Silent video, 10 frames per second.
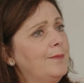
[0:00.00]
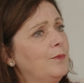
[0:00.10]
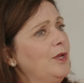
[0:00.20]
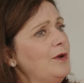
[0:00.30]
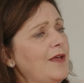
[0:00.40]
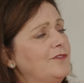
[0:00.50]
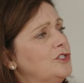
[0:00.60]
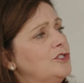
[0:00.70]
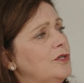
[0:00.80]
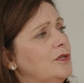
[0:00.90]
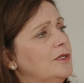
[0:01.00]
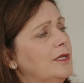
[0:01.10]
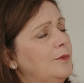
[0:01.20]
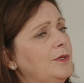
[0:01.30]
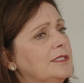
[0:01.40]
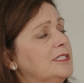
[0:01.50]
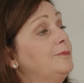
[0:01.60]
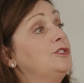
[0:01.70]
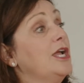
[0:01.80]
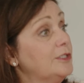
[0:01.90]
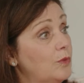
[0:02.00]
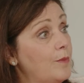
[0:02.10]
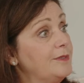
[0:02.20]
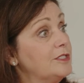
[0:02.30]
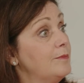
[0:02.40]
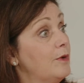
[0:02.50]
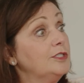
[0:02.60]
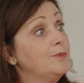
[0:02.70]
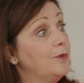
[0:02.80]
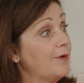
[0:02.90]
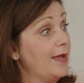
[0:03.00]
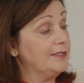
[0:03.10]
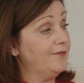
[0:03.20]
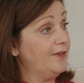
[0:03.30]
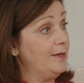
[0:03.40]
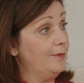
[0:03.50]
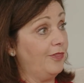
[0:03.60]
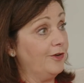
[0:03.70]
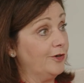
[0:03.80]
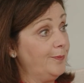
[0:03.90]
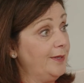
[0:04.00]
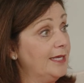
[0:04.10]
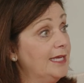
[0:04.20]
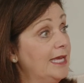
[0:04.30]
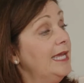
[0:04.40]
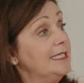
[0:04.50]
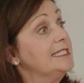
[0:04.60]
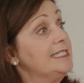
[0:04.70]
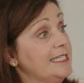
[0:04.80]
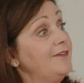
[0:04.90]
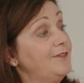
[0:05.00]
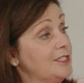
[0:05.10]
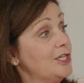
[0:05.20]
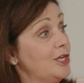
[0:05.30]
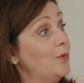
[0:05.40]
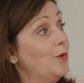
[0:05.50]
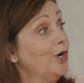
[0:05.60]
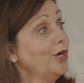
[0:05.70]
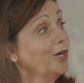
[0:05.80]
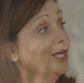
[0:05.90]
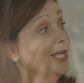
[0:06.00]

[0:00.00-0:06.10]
we don't have to subject a woman to multiple rounds of chemotherapy to see if it's going to work.